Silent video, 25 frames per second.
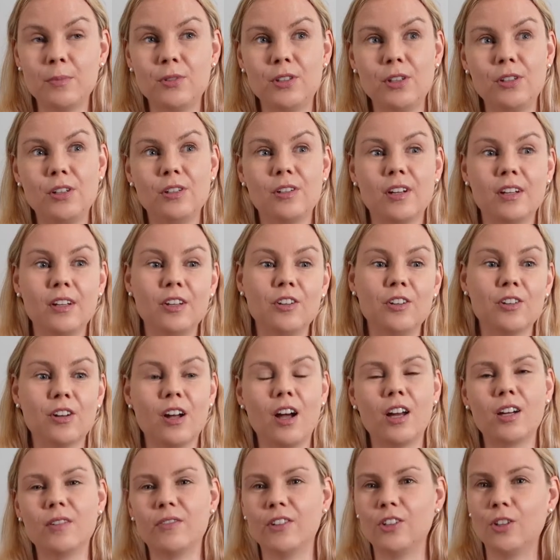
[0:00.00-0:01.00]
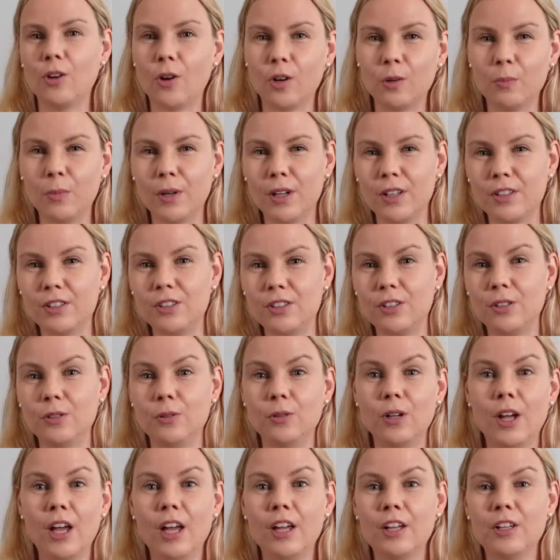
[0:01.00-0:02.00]
So you're kind of anonymous,
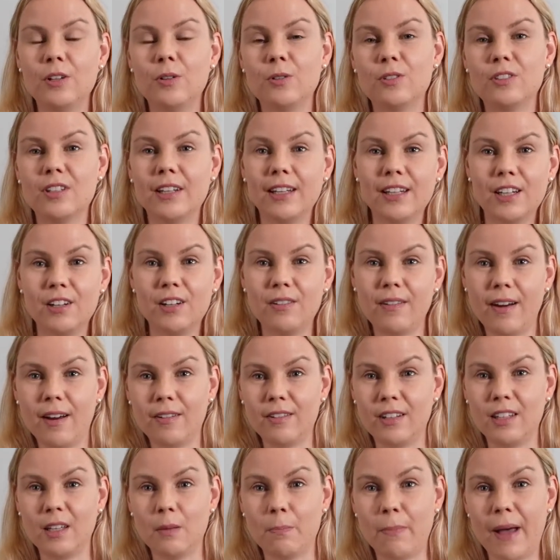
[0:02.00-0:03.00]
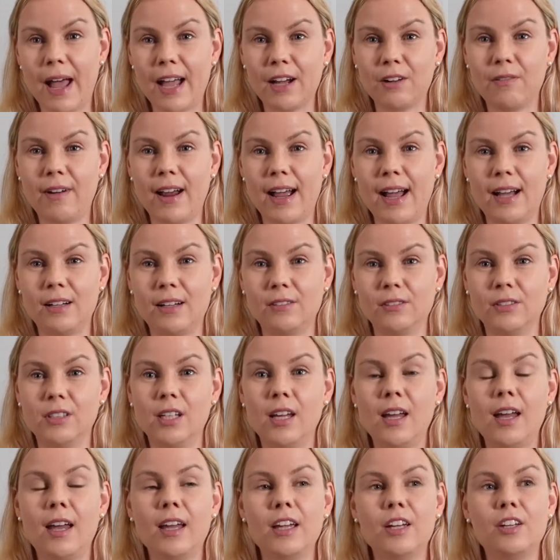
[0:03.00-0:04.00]
you slink around in the background,
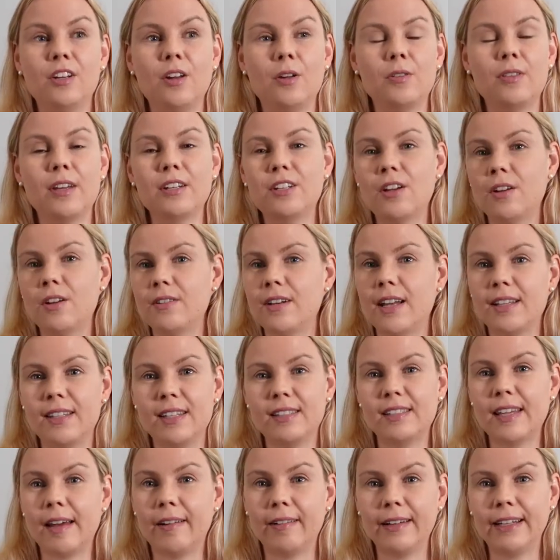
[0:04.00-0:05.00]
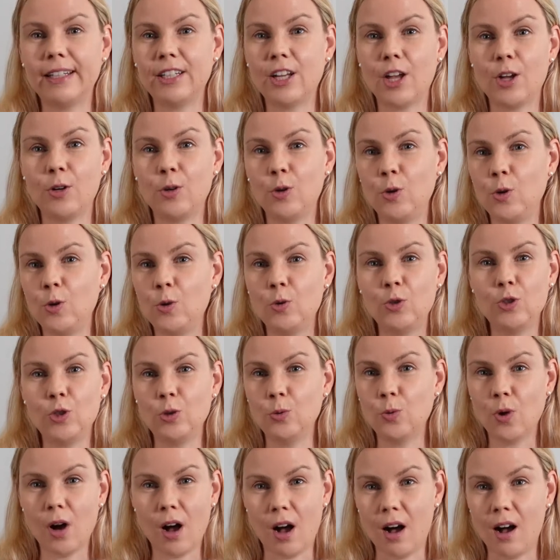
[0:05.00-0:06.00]
you know, they don't necessarily know who
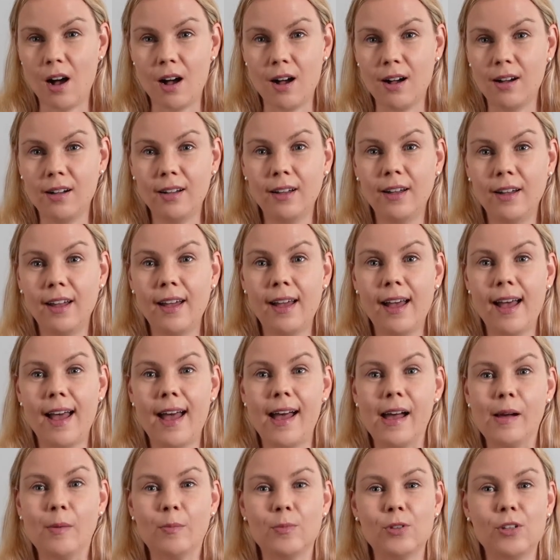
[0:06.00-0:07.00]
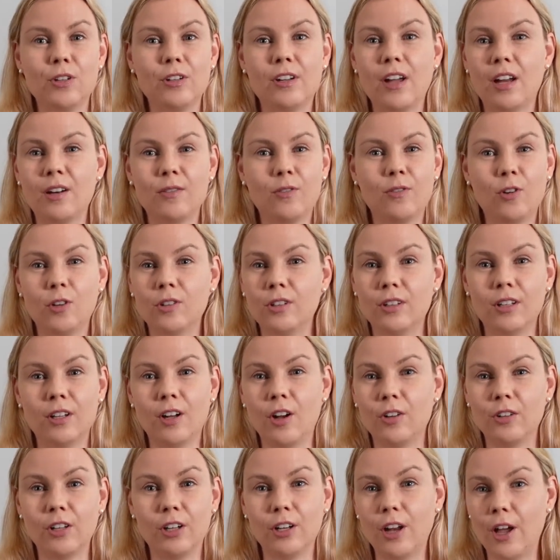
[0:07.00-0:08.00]
you are. So you're kind of on
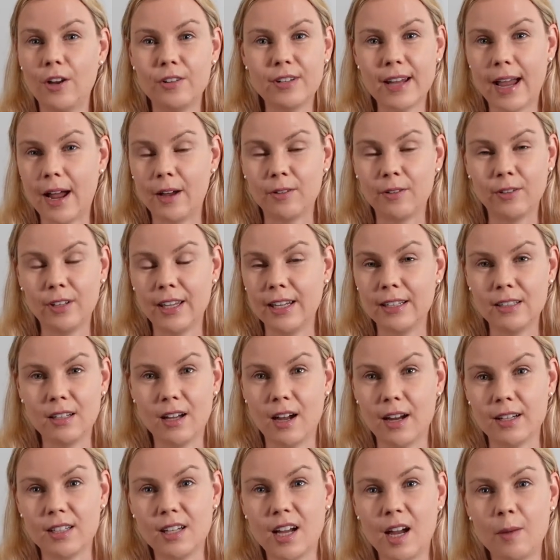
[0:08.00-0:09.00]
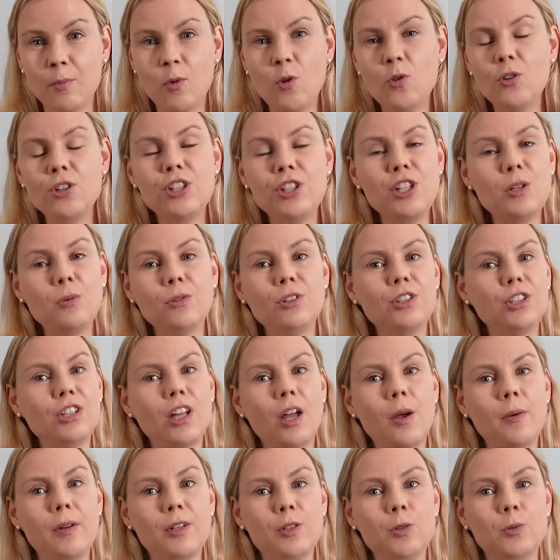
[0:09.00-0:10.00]
the lowdown the entire time. Or do you want to
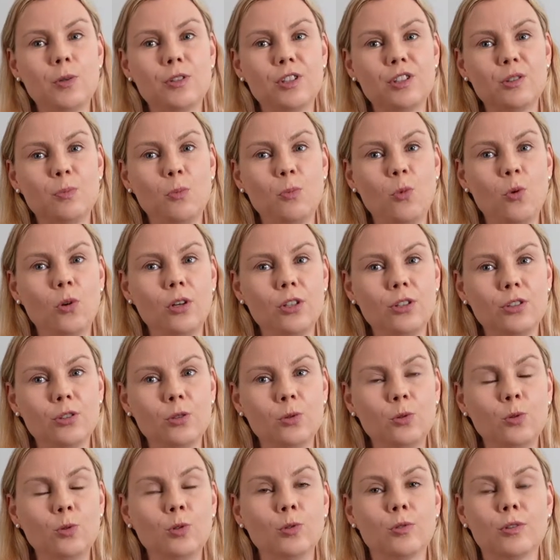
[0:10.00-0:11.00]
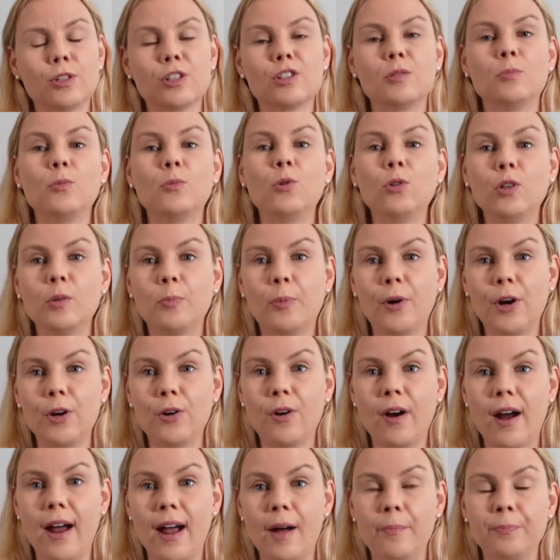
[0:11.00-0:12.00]
go into a smaller school or a smaller
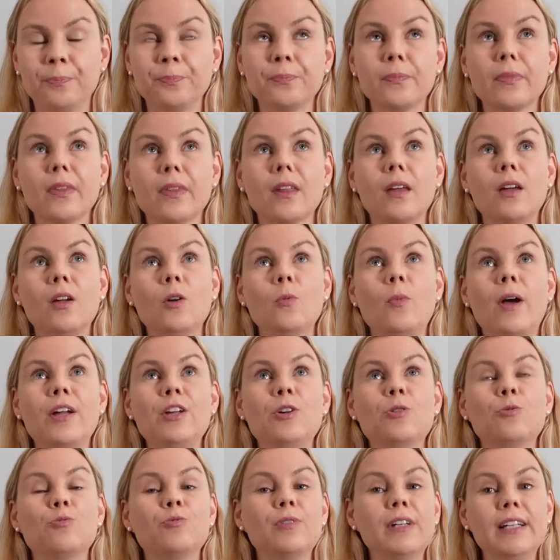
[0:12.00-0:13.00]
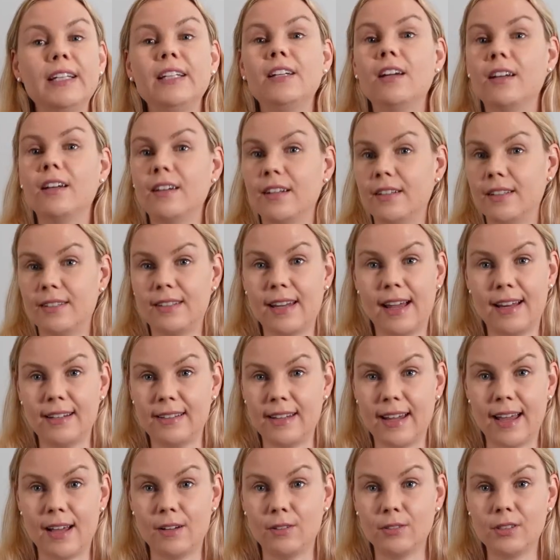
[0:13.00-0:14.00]
program where you're really going to stand
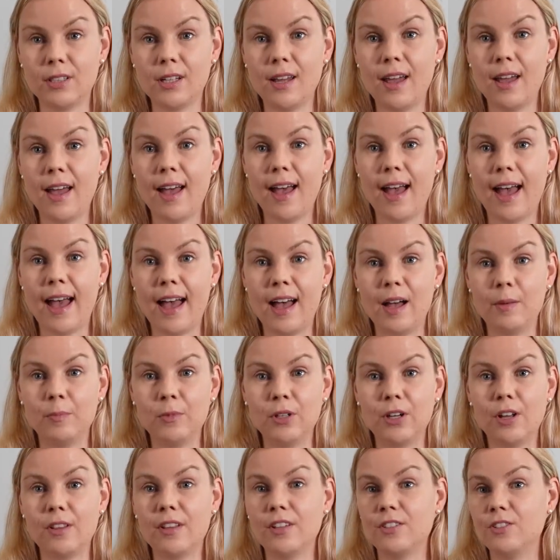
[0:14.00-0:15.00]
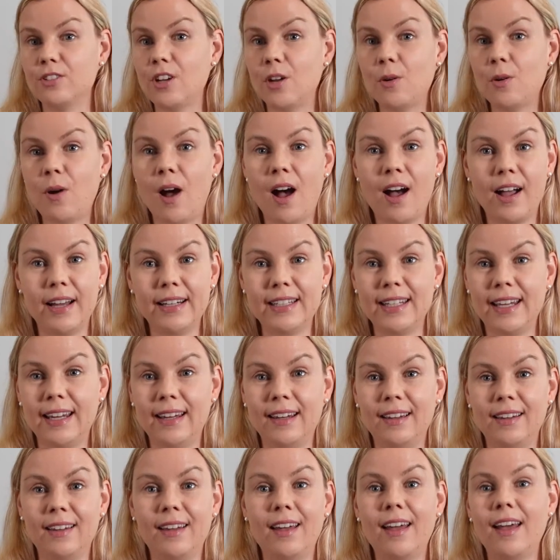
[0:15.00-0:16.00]
out? You know, there's no
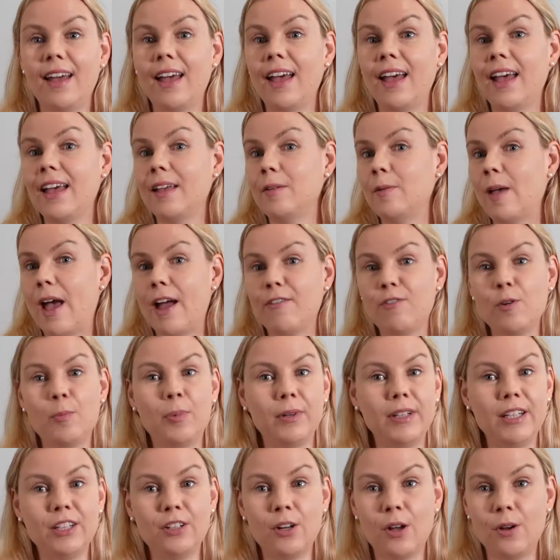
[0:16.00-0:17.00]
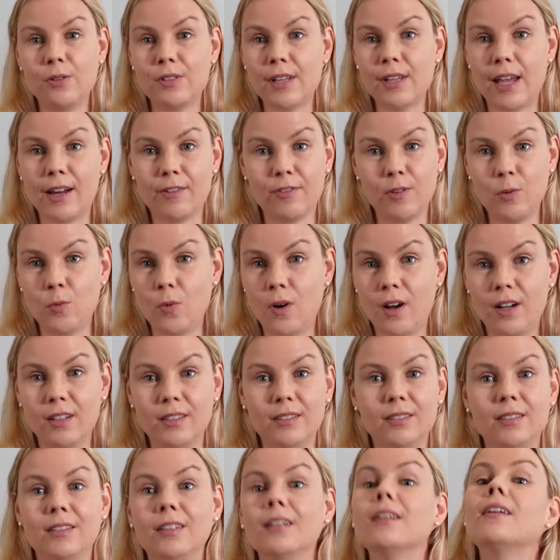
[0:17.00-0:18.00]
hiding, everybody knows
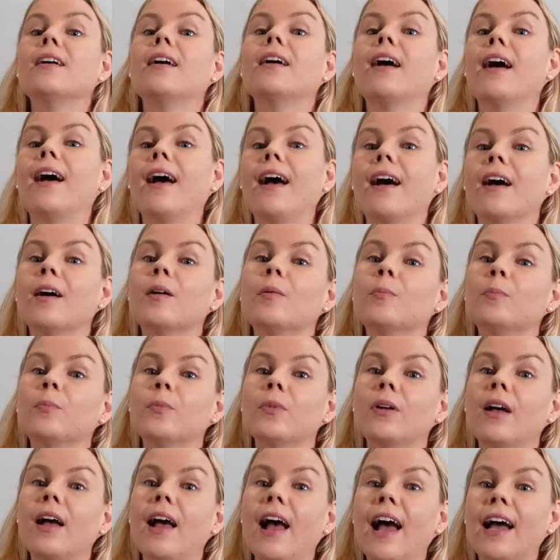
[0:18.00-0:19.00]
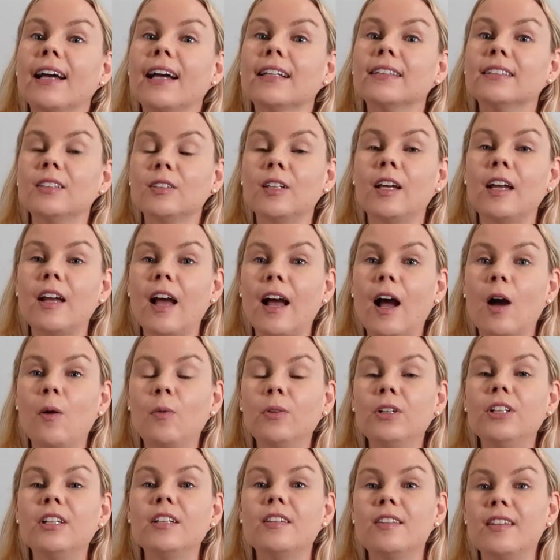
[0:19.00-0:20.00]
everyone. And I
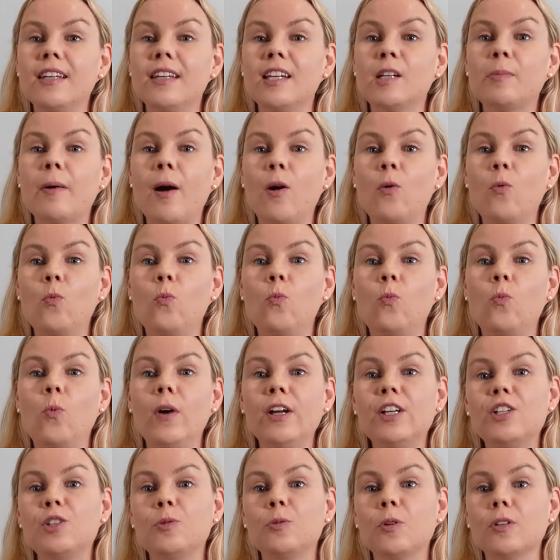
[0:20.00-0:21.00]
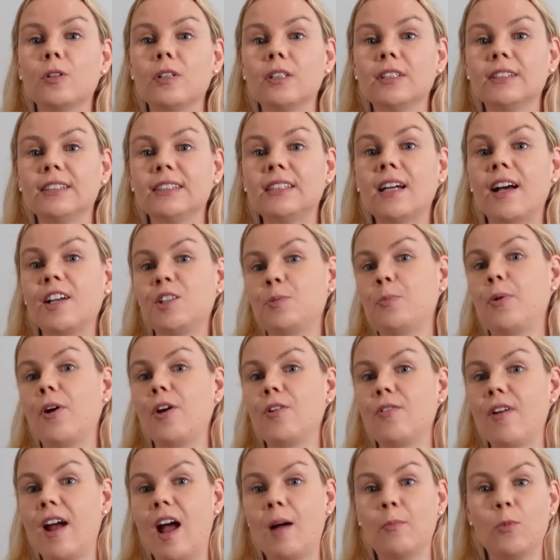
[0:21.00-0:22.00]
want you to think about which size
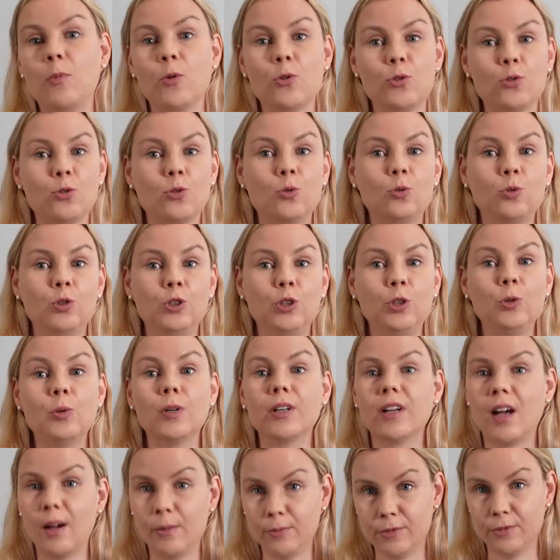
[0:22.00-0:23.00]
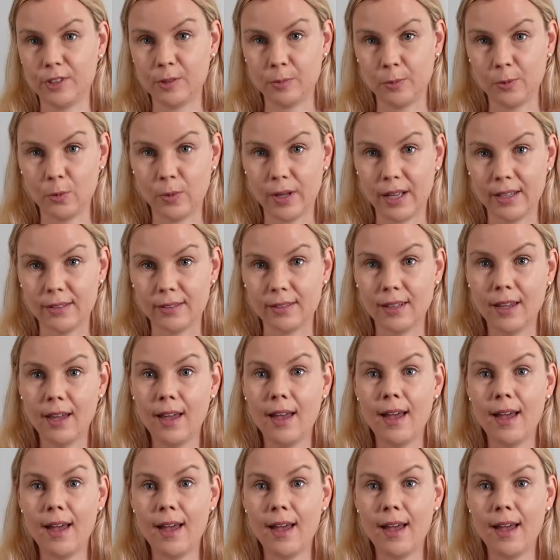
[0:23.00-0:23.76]
program or school you are comfortable with,